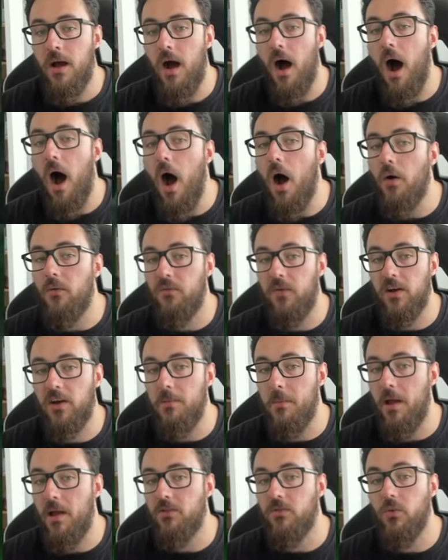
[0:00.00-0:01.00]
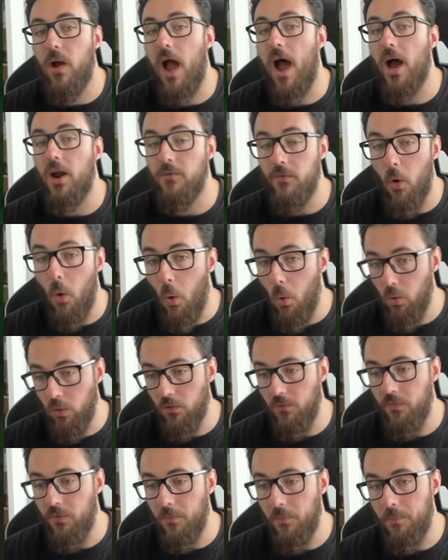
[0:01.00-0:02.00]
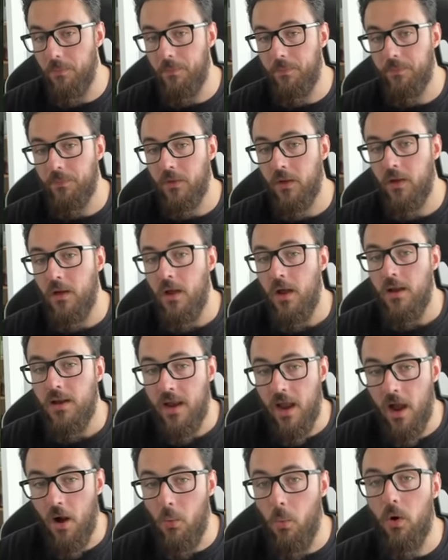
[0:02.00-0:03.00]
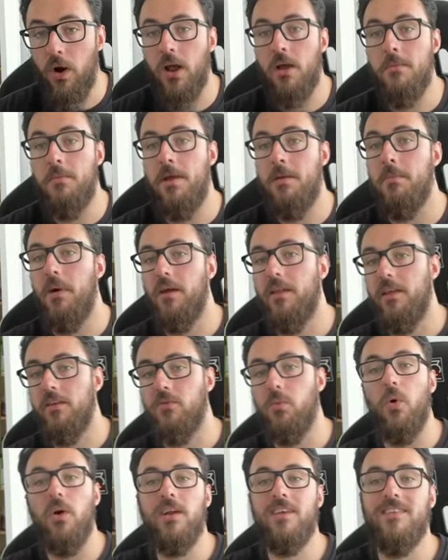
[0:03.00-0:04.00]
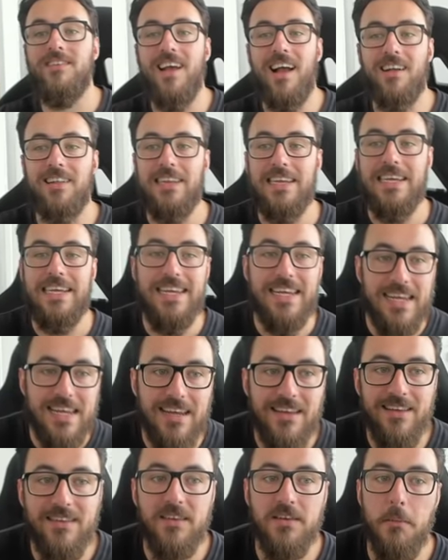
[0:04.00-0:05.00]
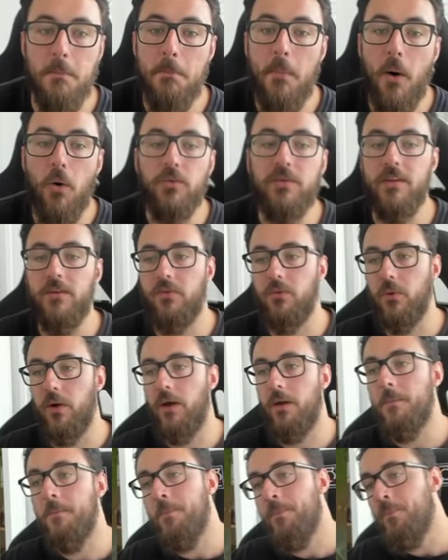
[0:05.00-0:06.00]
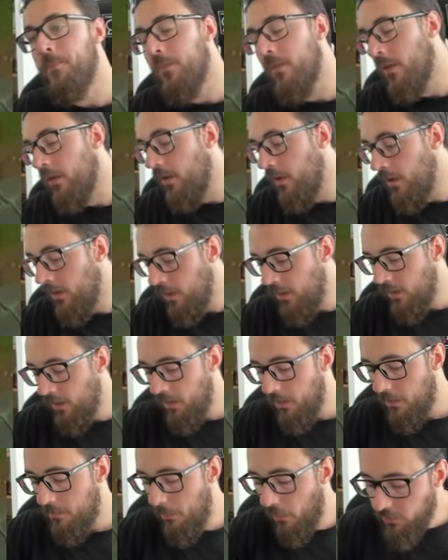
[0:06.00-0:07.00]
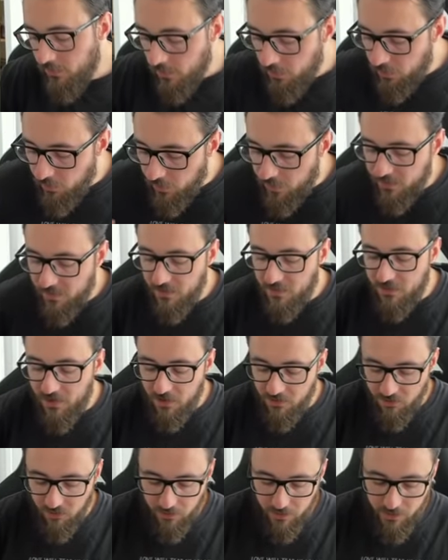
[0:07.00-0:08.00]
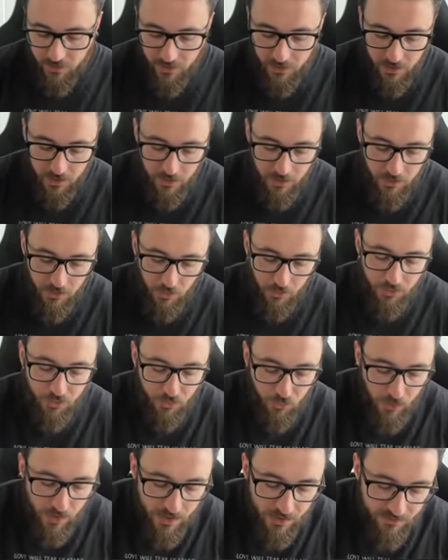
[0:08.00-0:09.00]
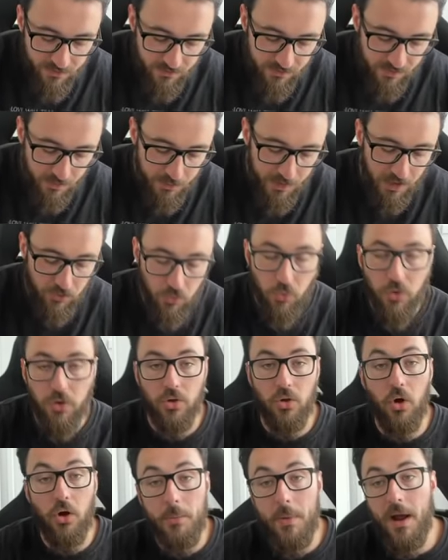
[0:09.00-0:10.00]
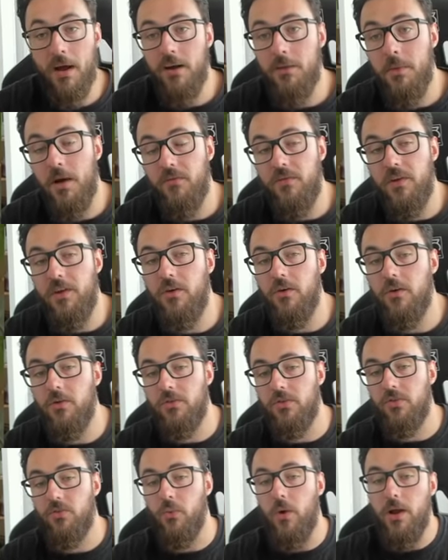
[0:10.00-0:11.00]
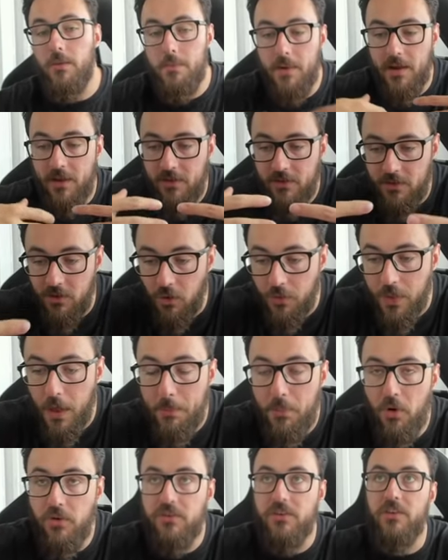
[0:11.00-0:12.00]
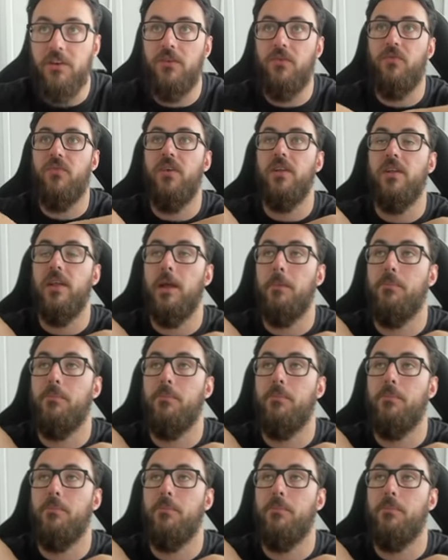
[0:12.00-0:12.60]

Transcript: R fundamental out of all of them. Now, what I mean by this, what exactly is multi-threat? Multi-threat is essentially, you know, threat is something I talk a lot about in my videos. Threat means, you know, that person is feeling